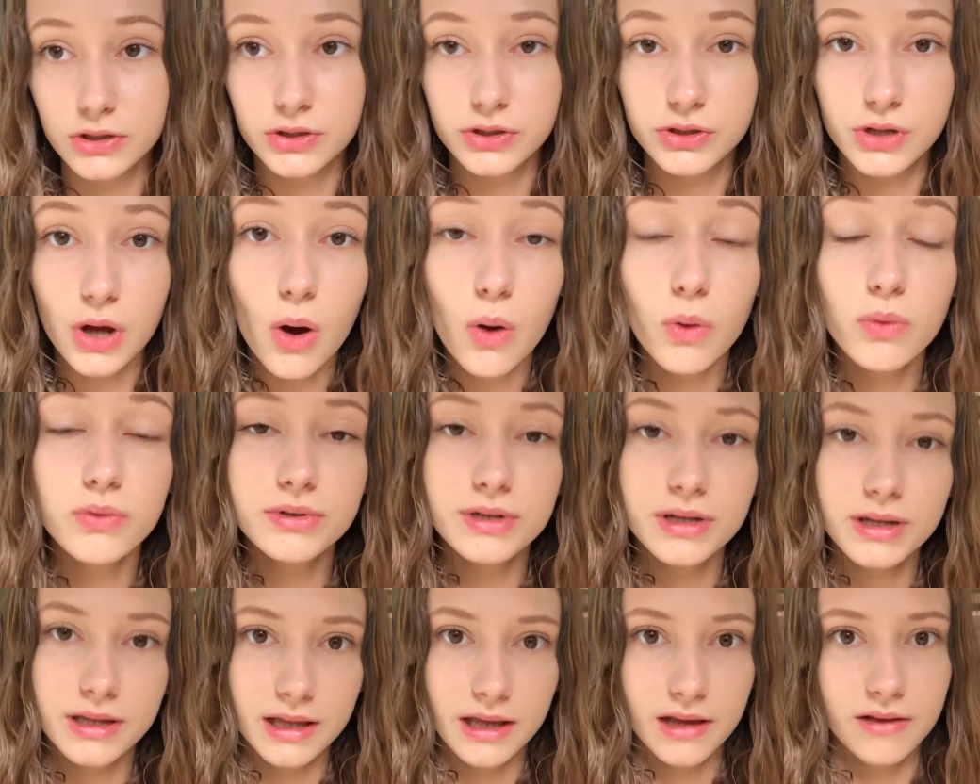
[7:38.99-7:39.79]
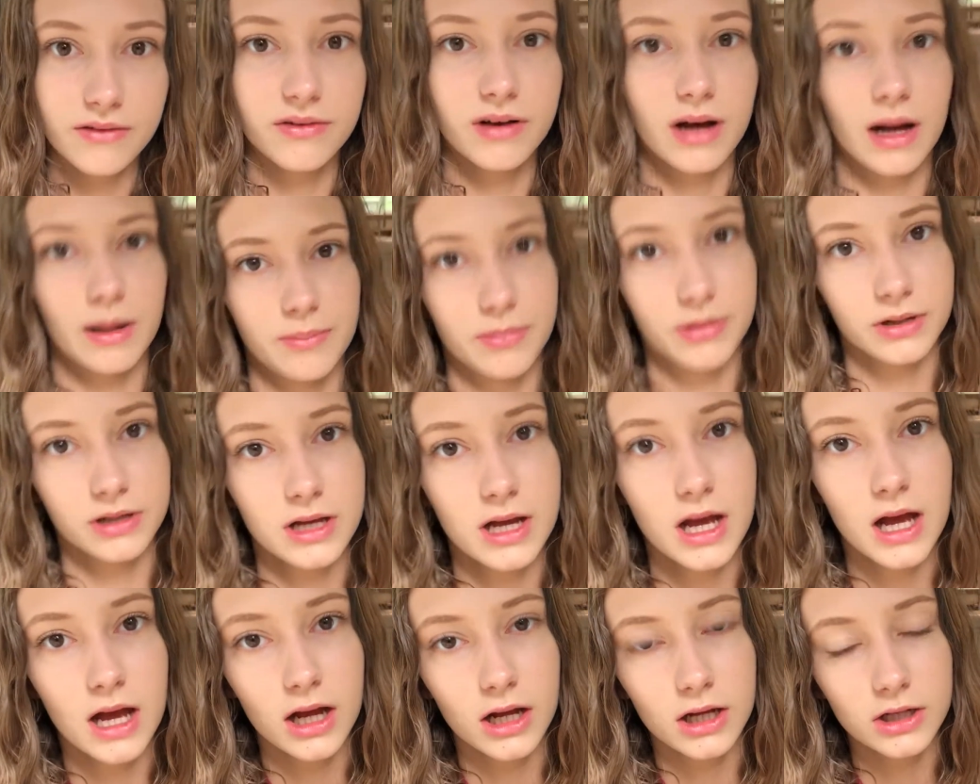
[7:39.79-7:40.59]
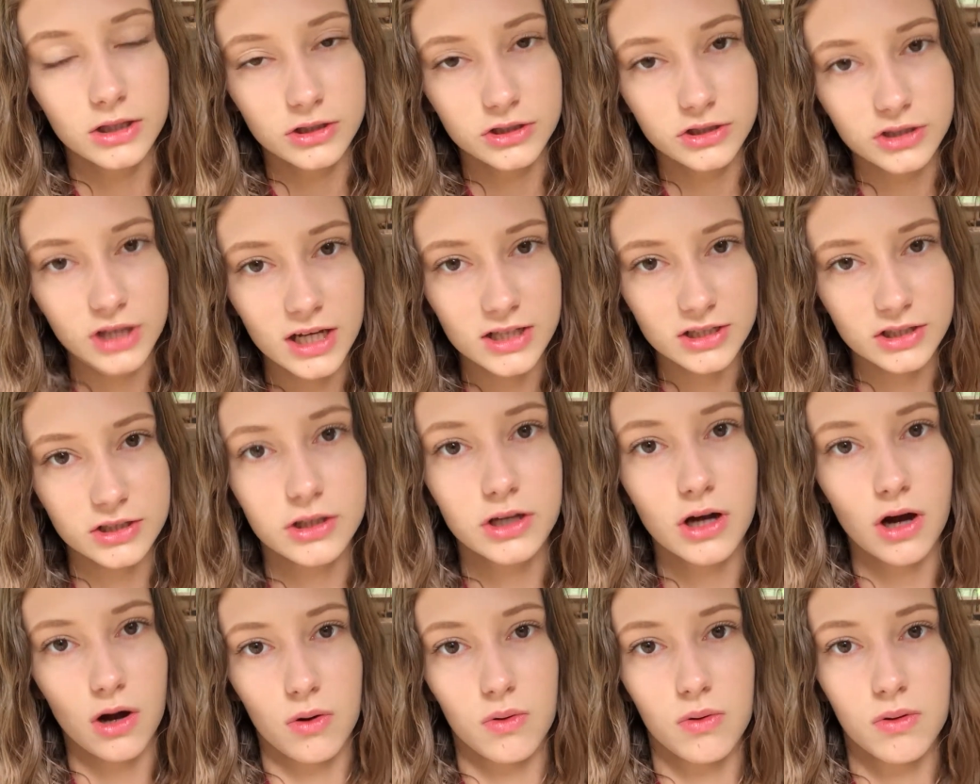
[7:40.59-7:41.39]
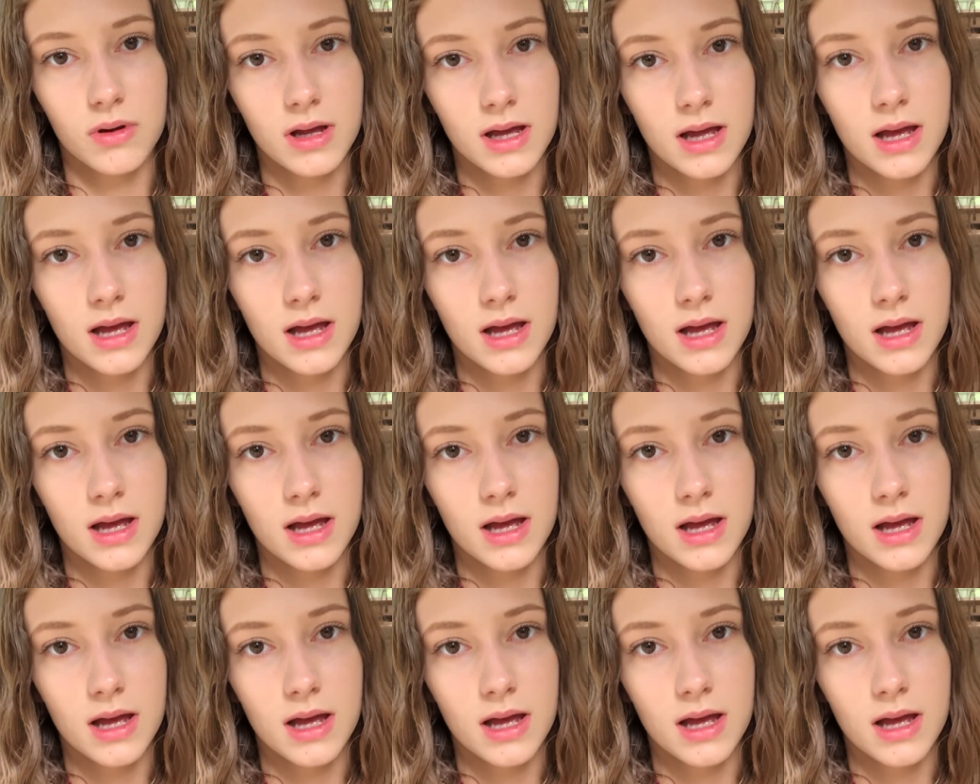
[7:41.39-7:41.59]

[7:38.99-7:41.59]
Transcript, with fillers: Don't give up, just go.